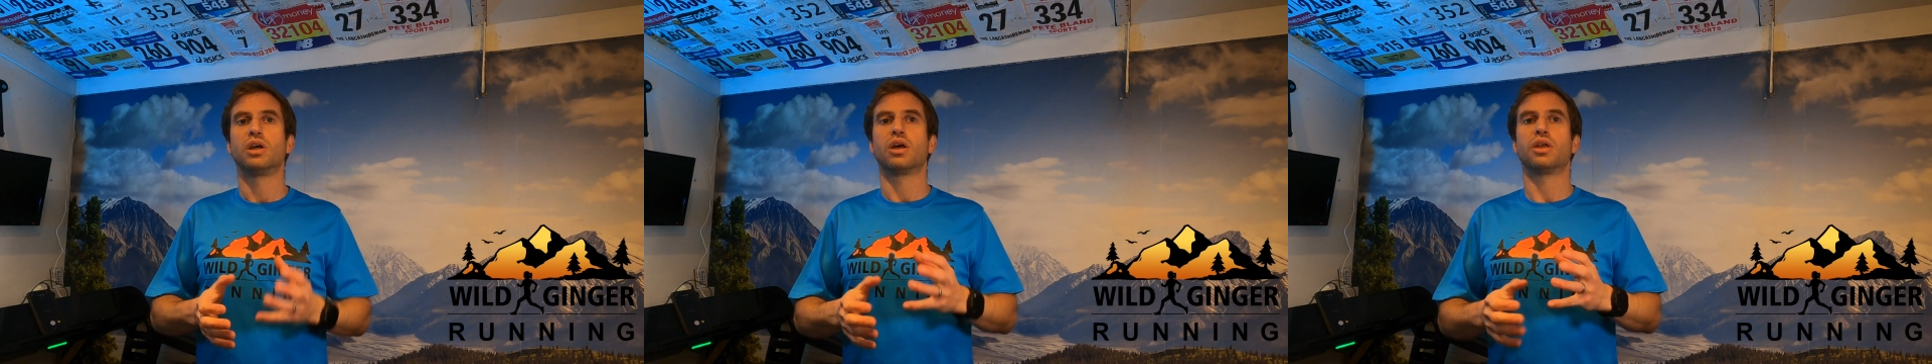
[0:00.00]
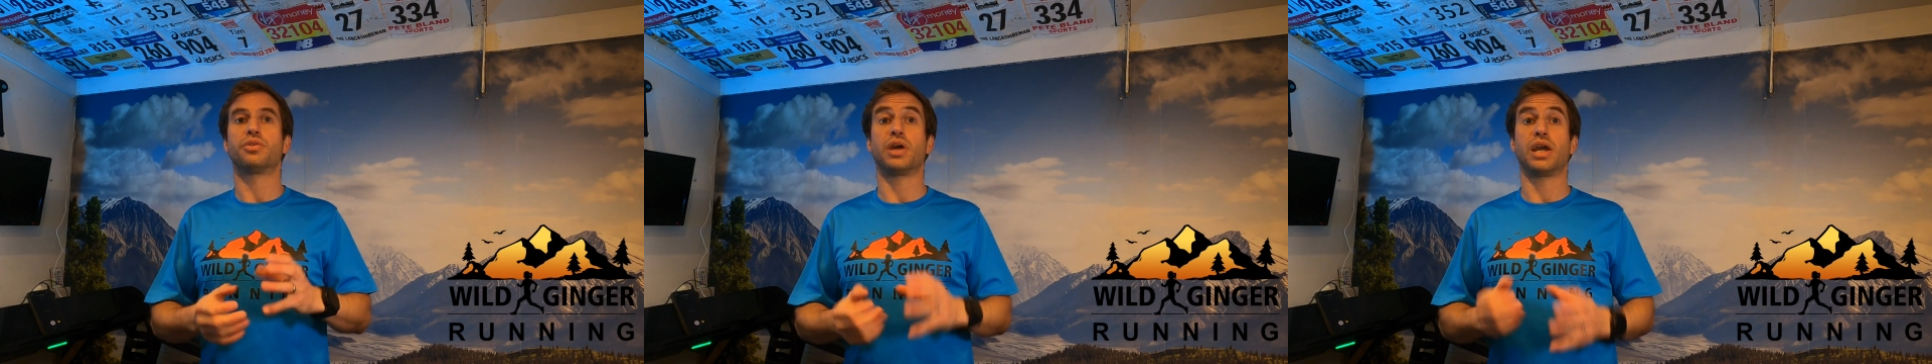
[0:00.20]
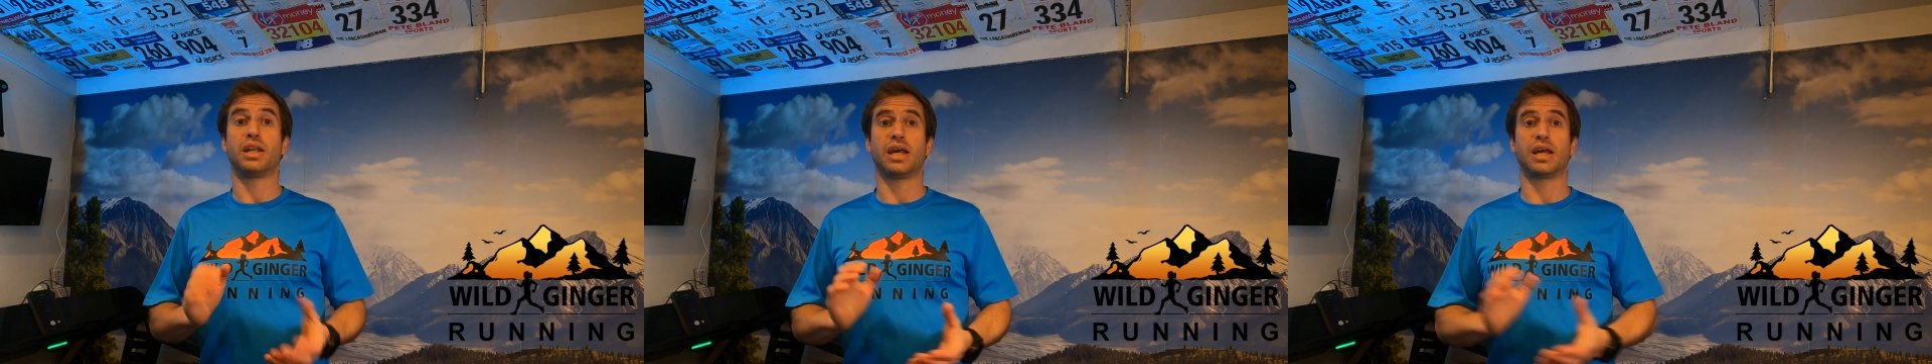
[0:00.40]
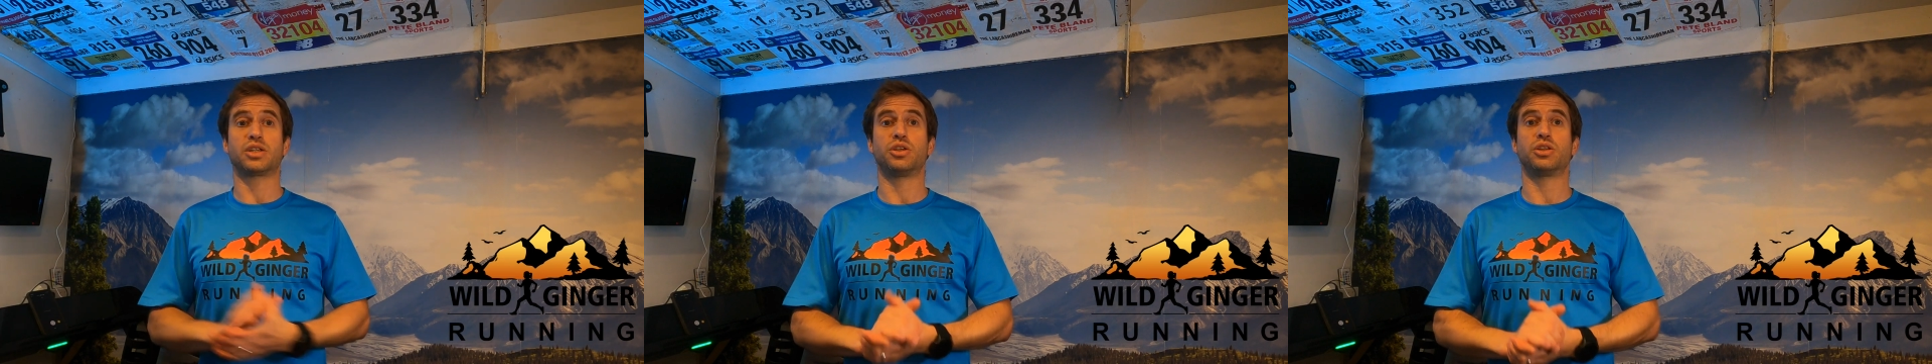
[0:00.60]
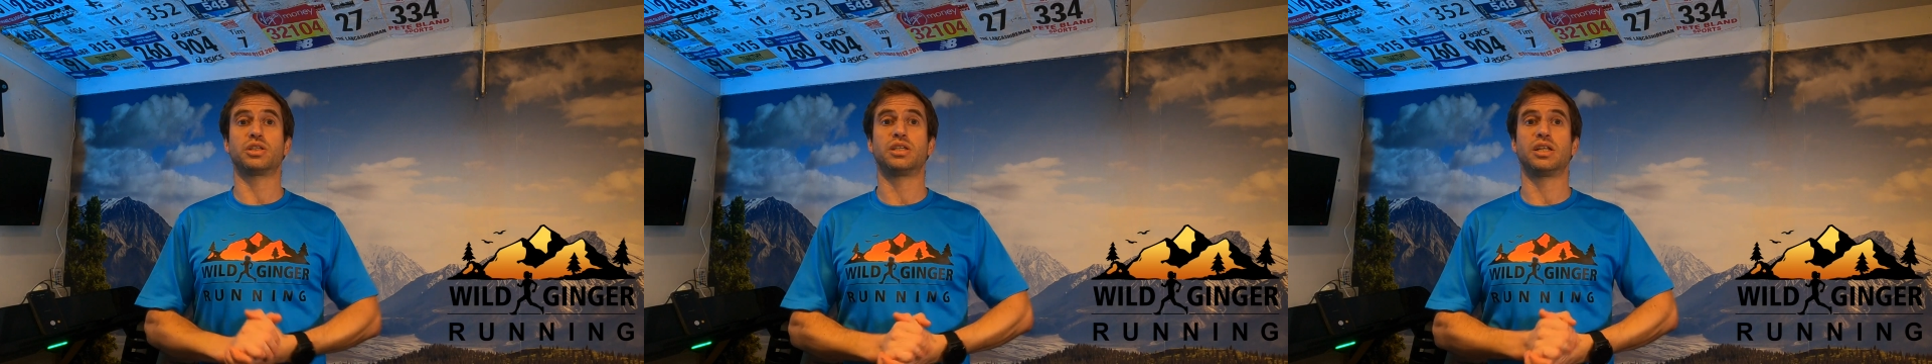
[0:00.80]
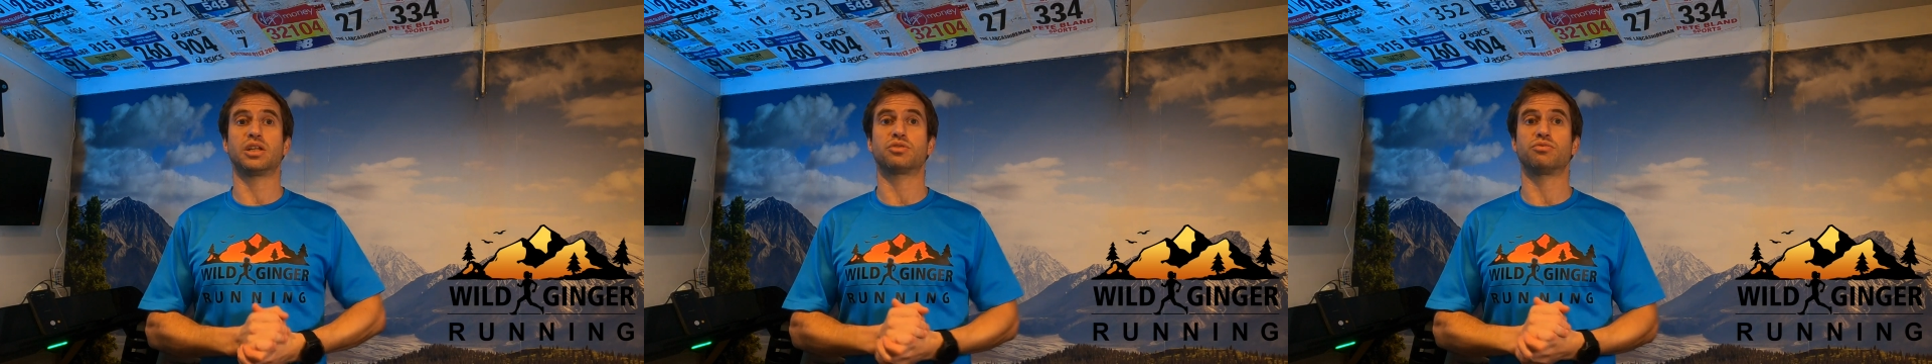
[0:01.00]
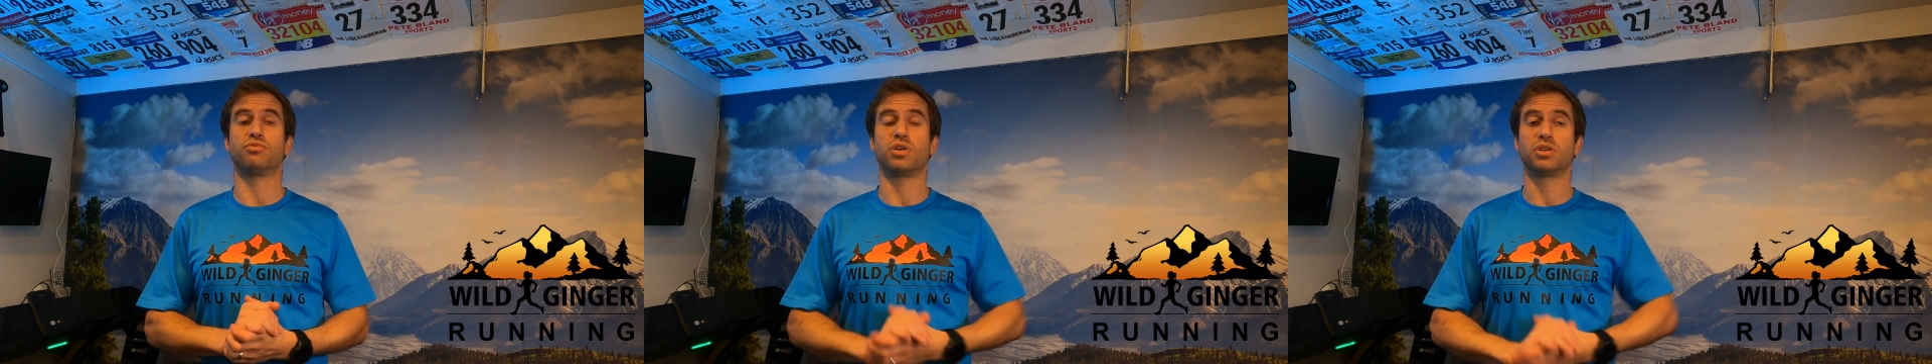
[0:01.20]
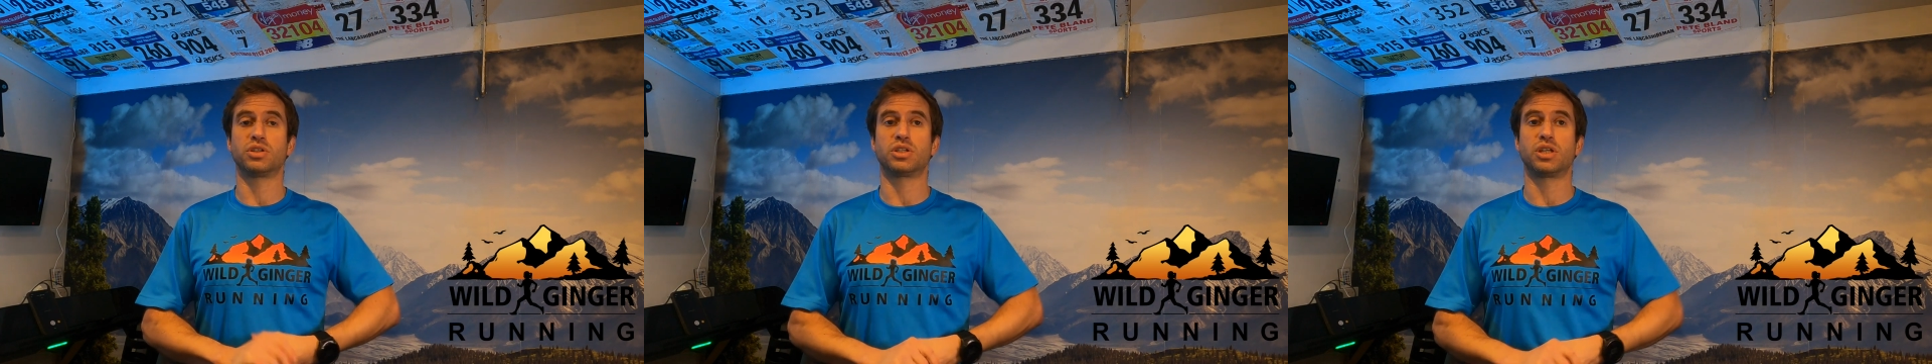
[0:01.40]
then actually the Sidas
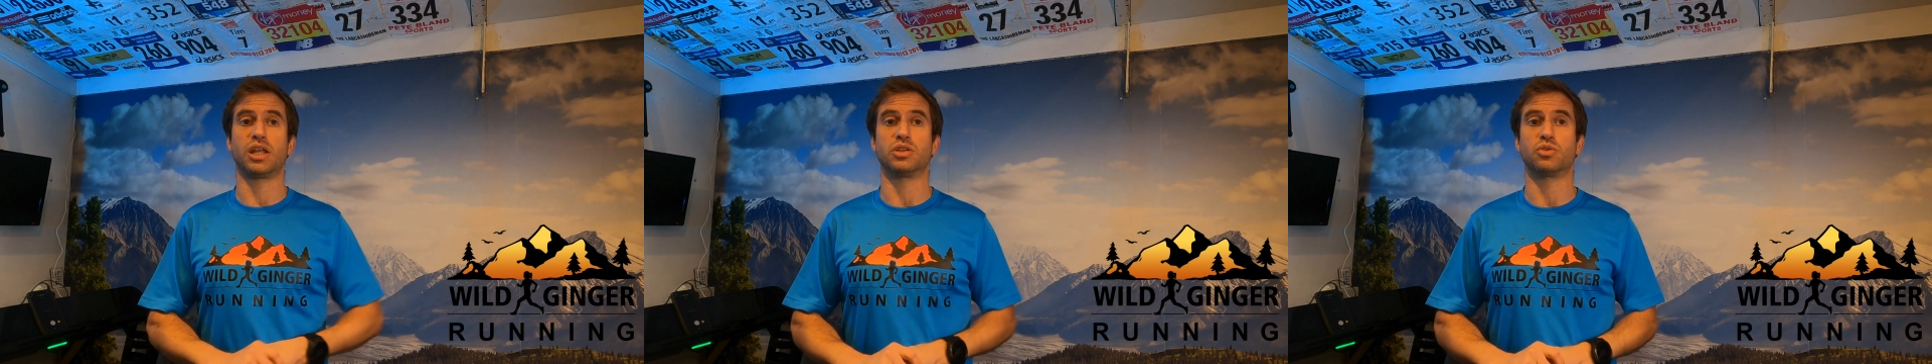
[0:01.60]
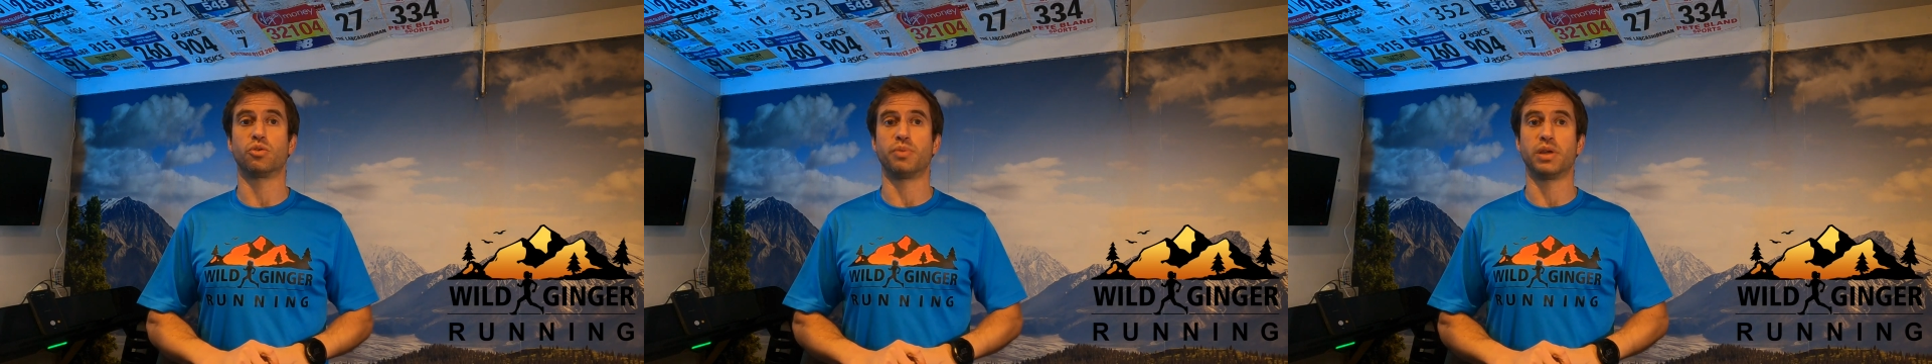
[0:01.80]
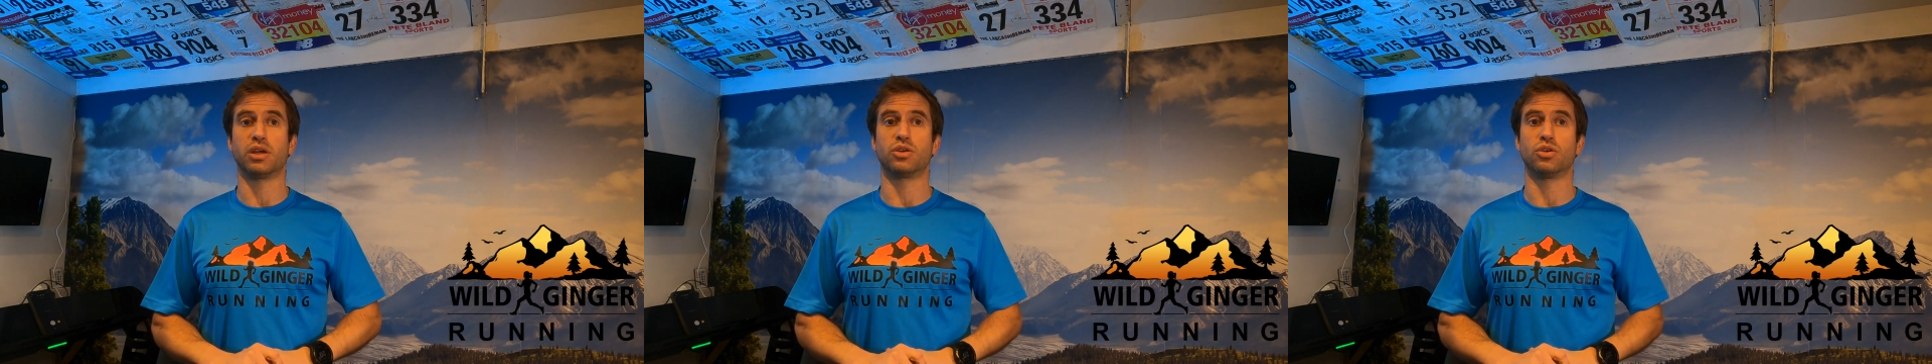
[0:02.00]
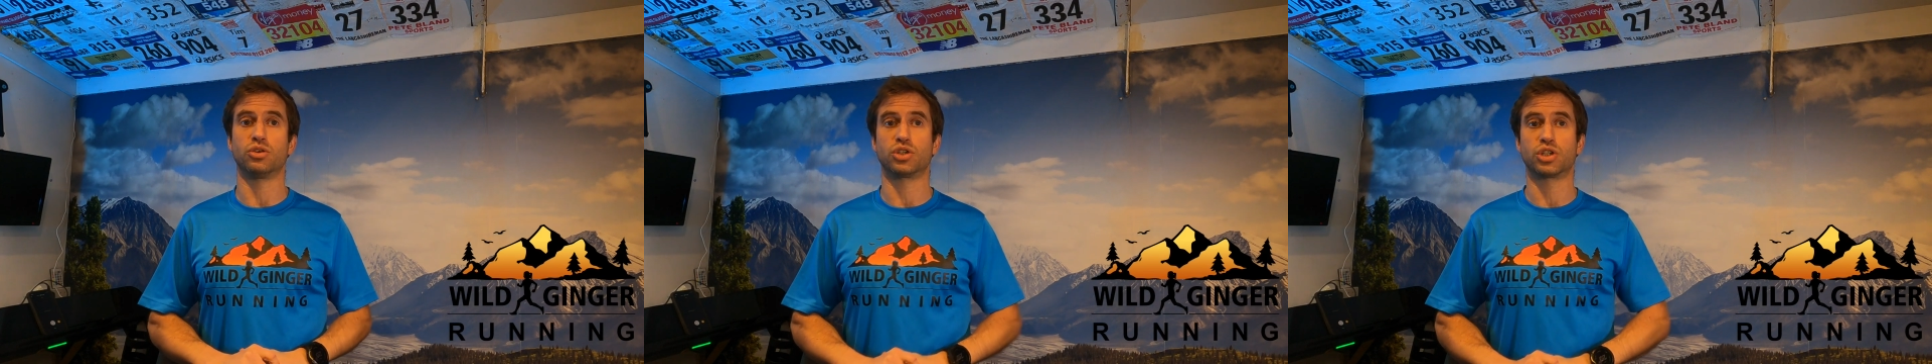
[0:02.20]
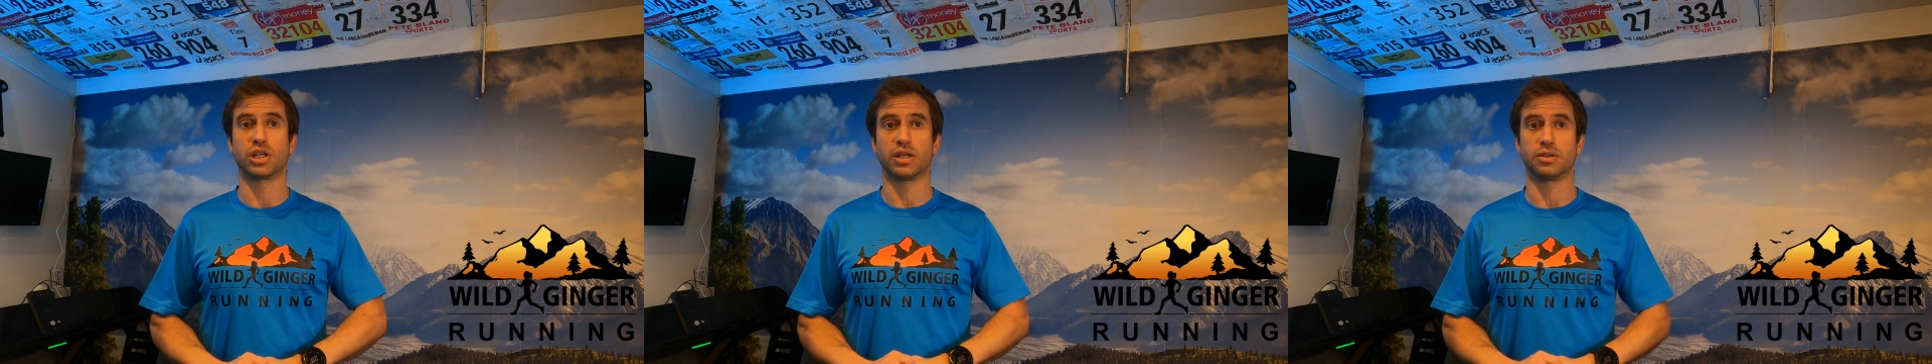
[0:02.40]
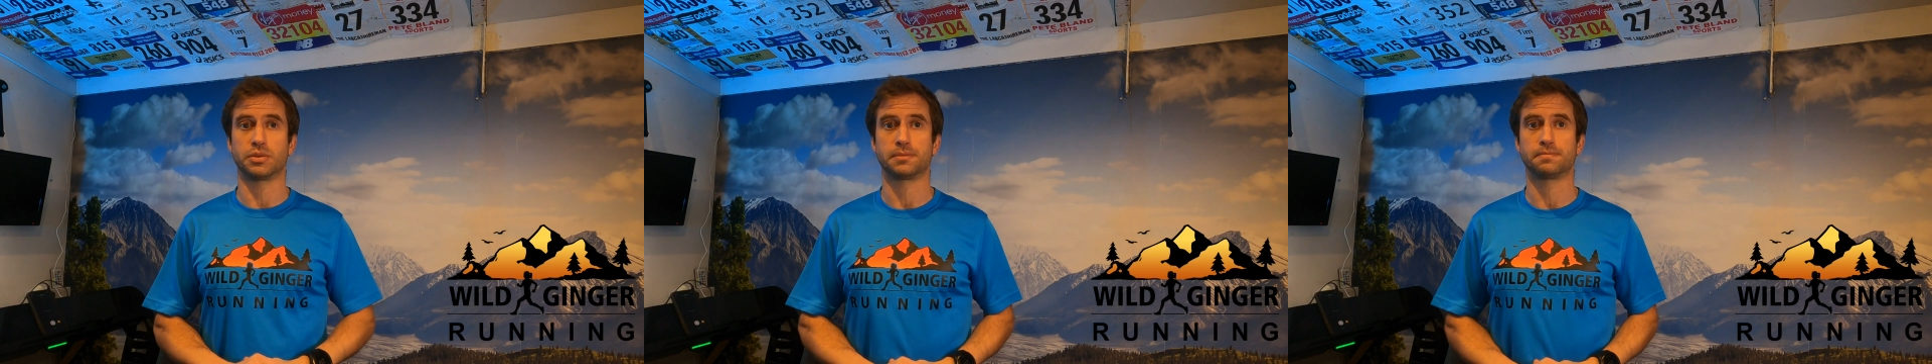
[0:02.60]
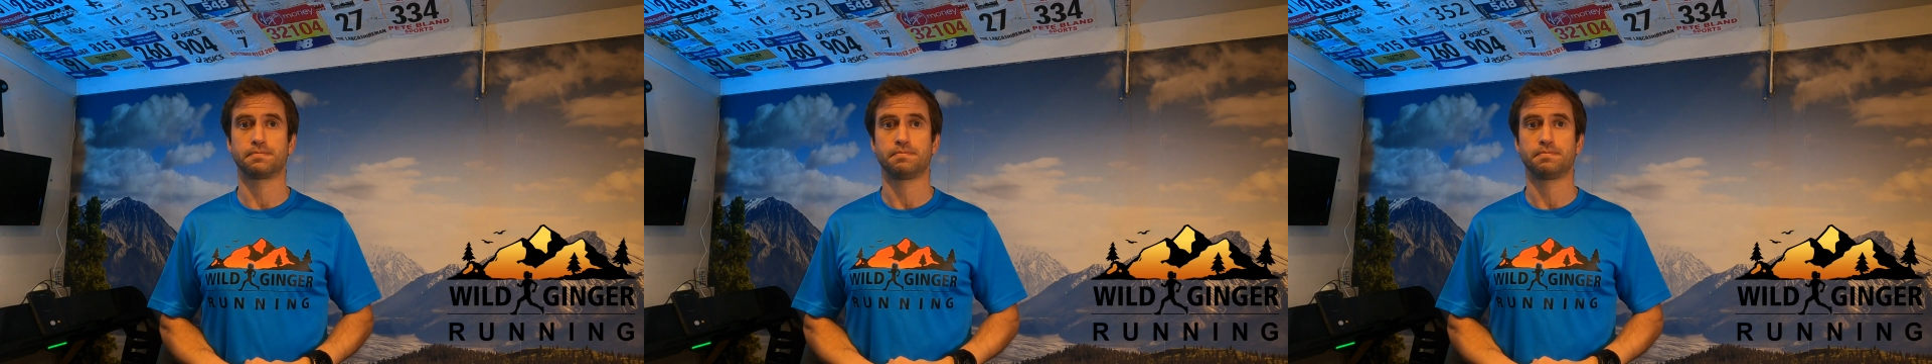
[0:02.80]
Run Sense would be a good shout.